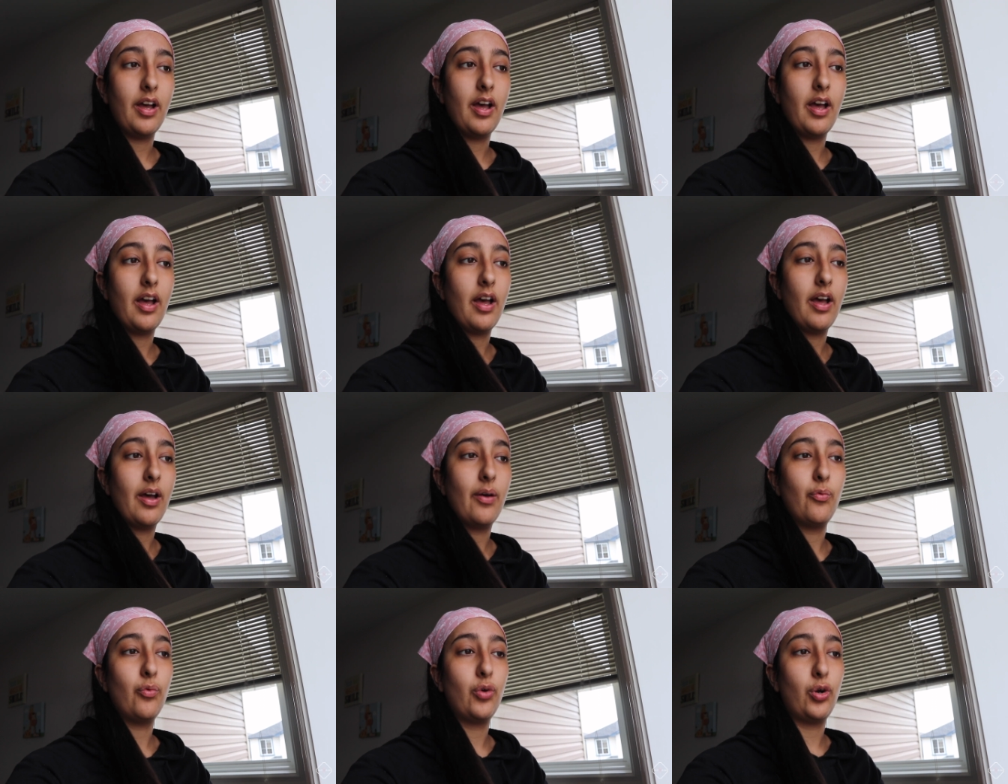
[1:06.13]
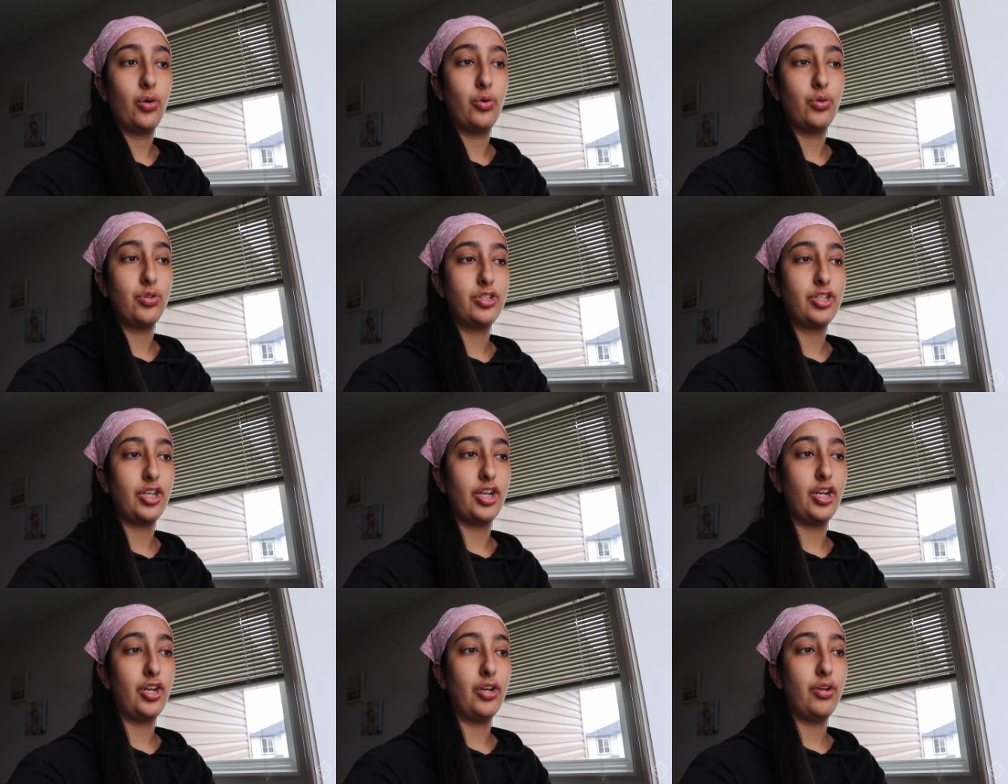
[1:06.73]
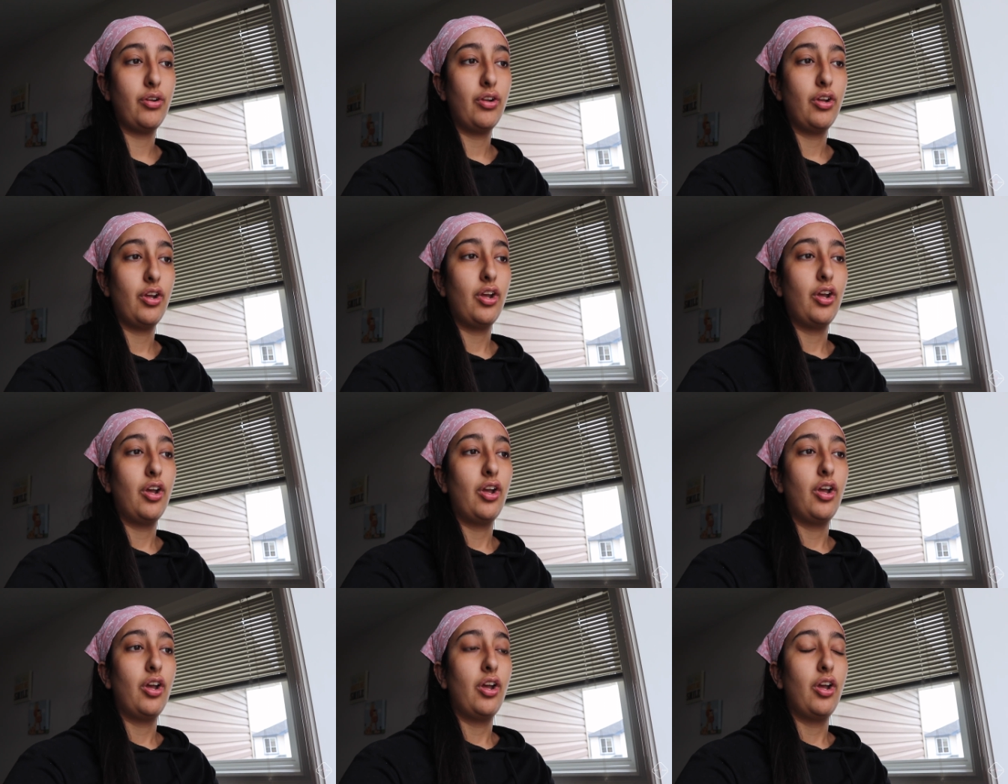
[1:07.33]
Um, we're also
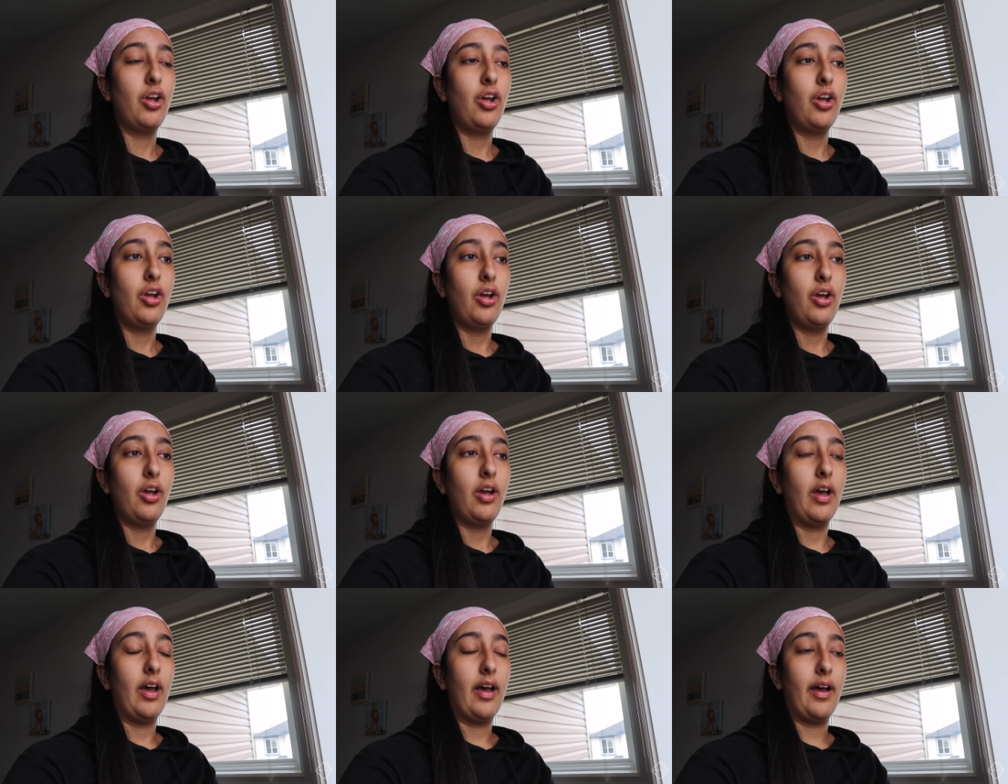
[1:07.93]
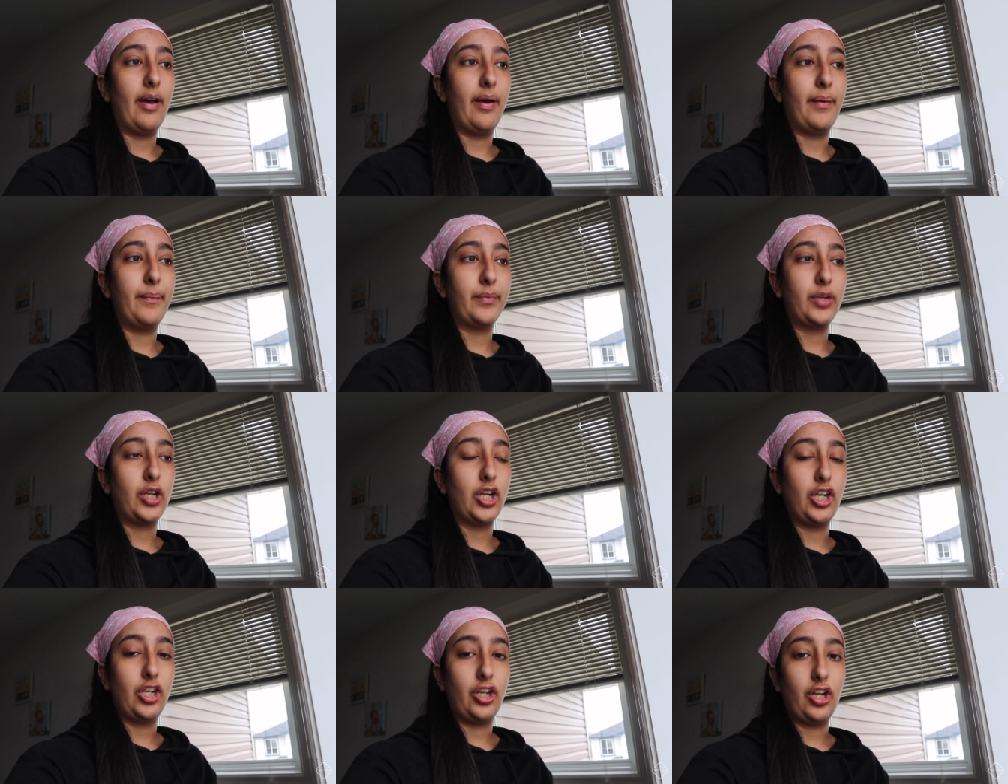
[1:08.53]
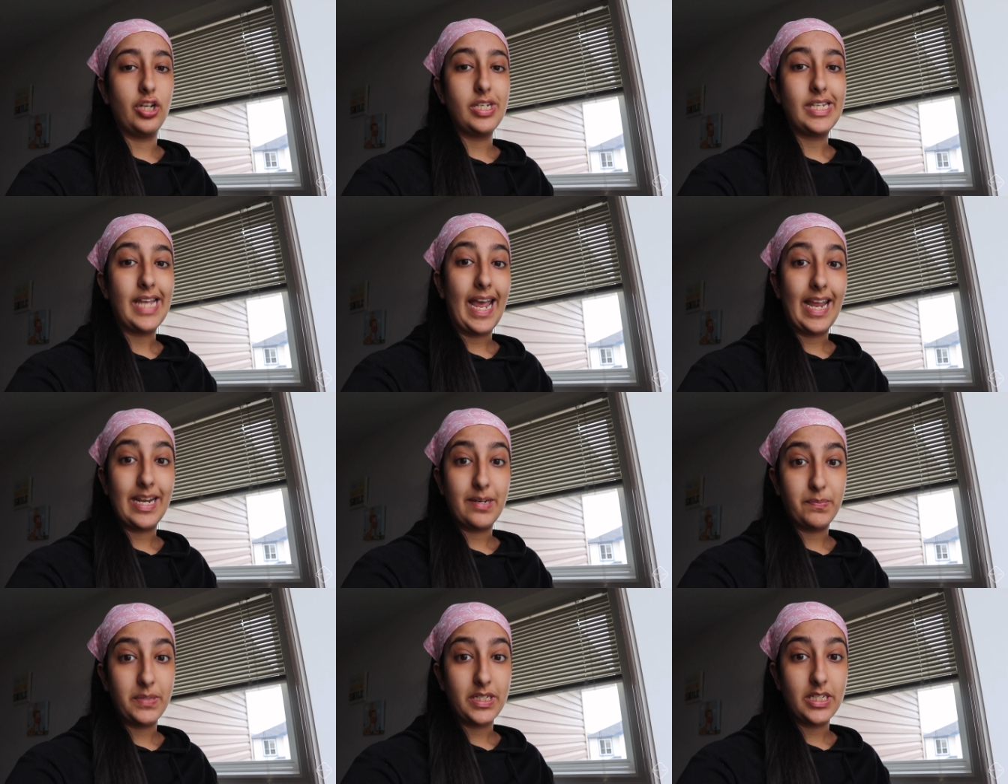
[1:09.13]
I'm um, gonna go to
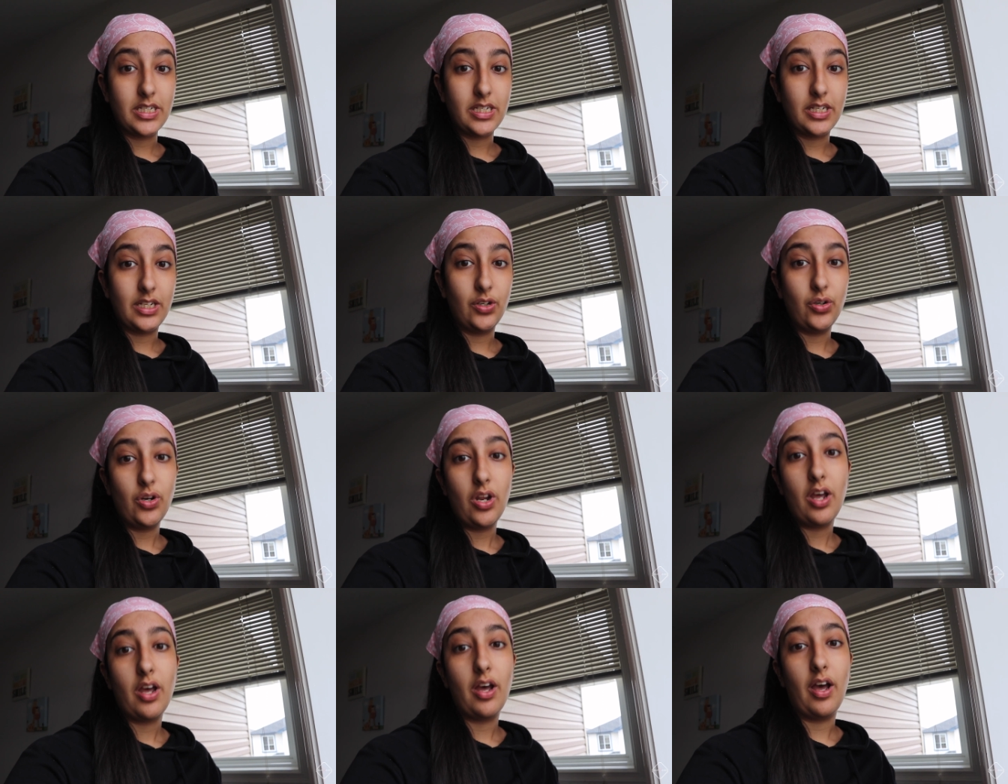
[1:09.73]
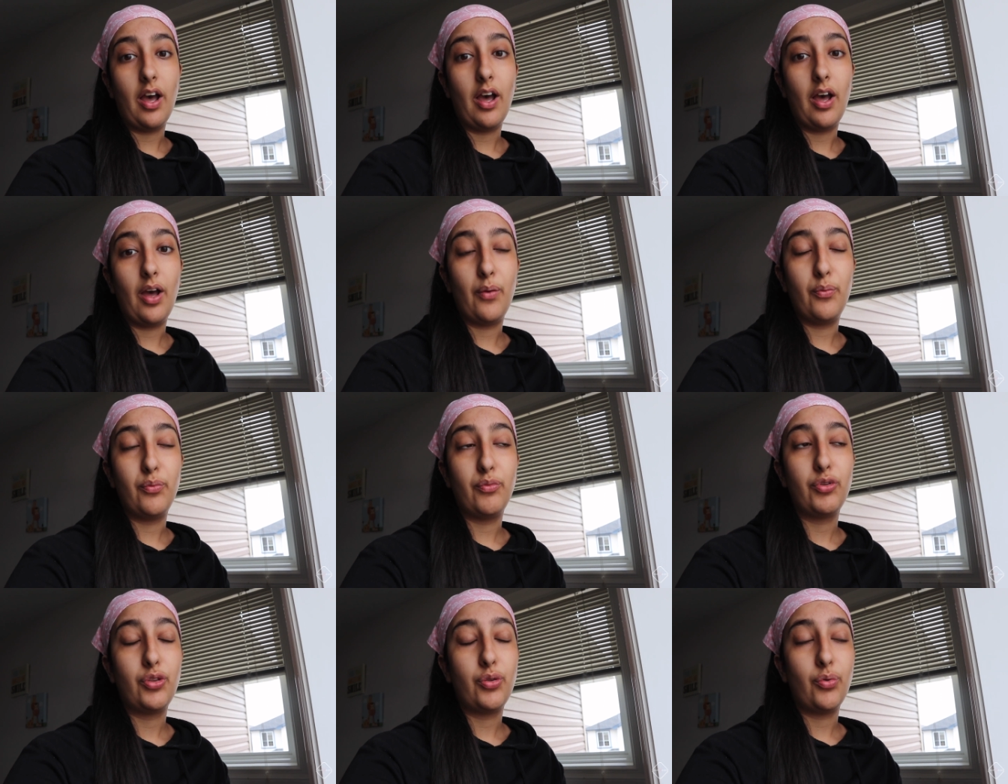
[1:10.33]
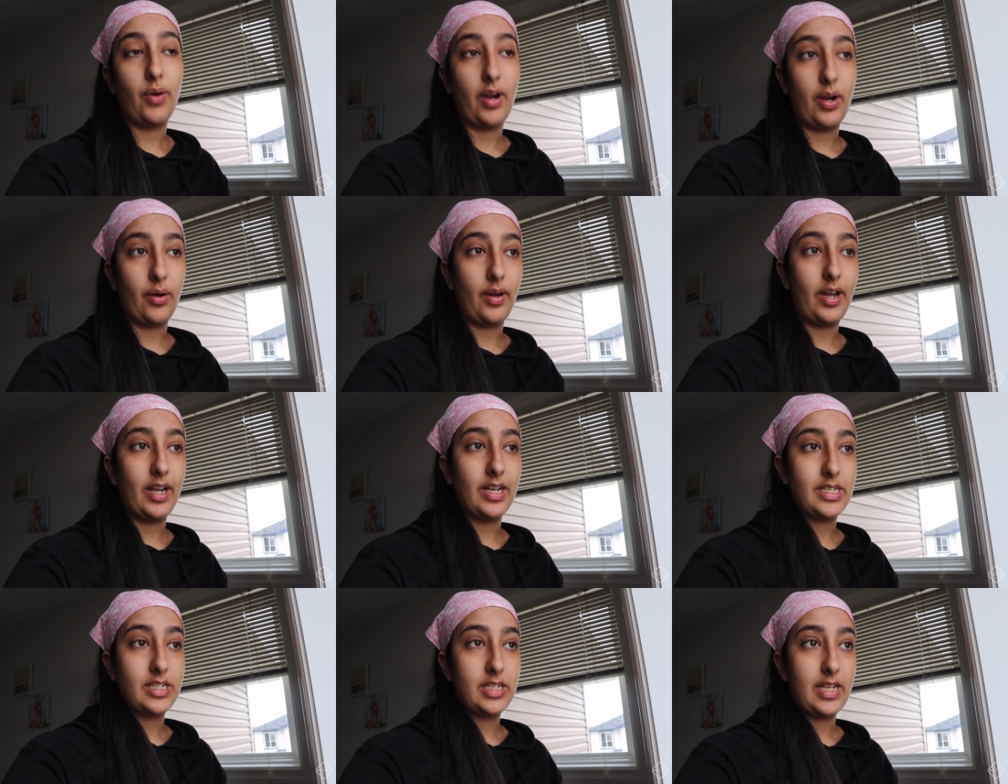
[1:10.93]
Edmonton um, throughout
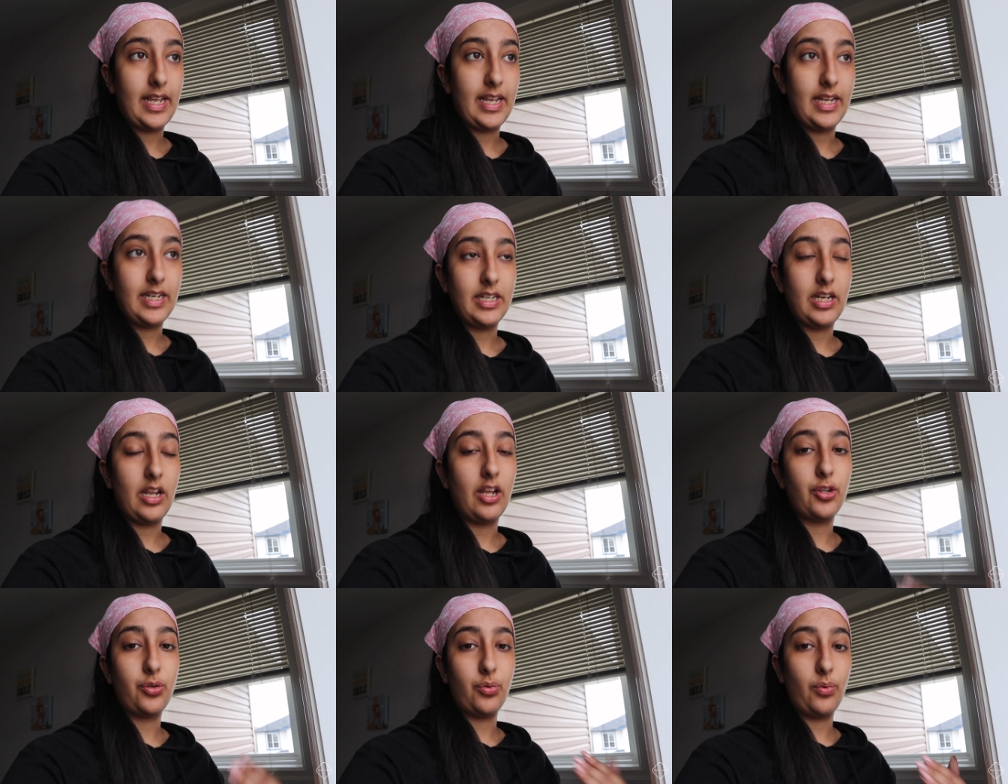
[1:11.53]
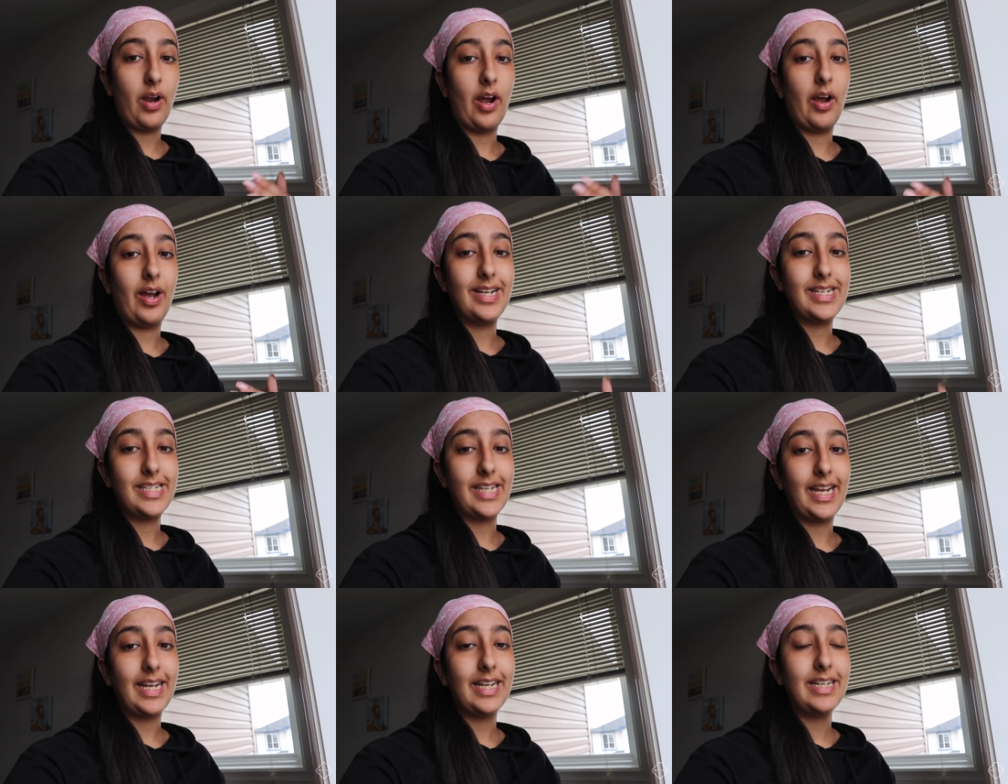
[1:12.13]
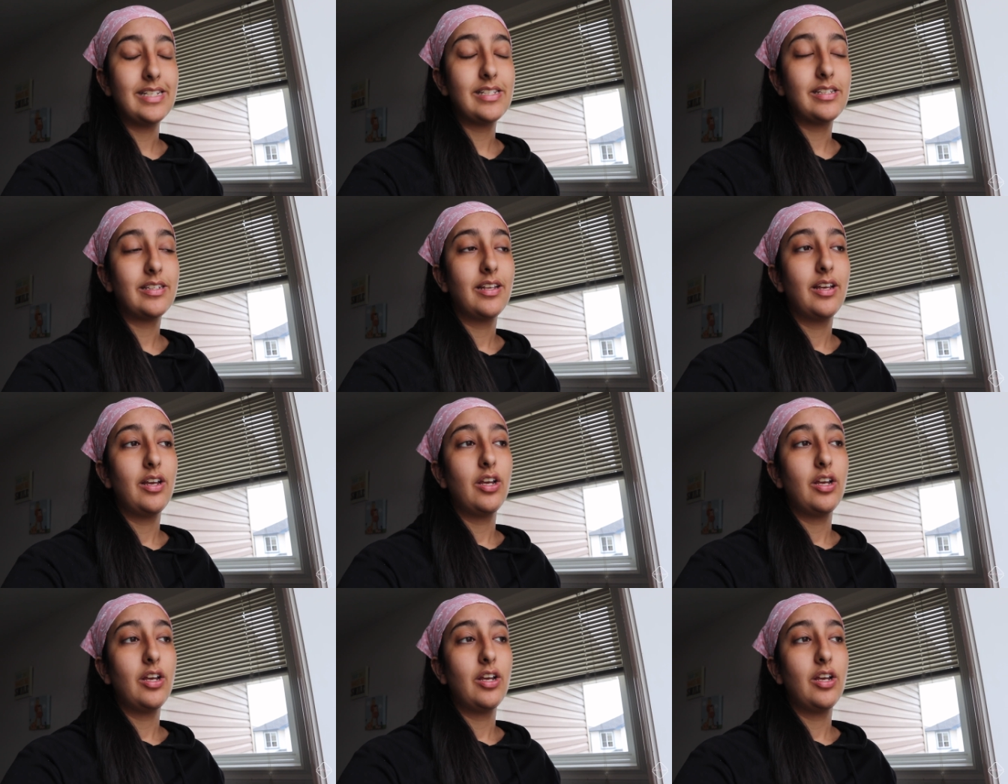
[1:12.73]
our throughout our days.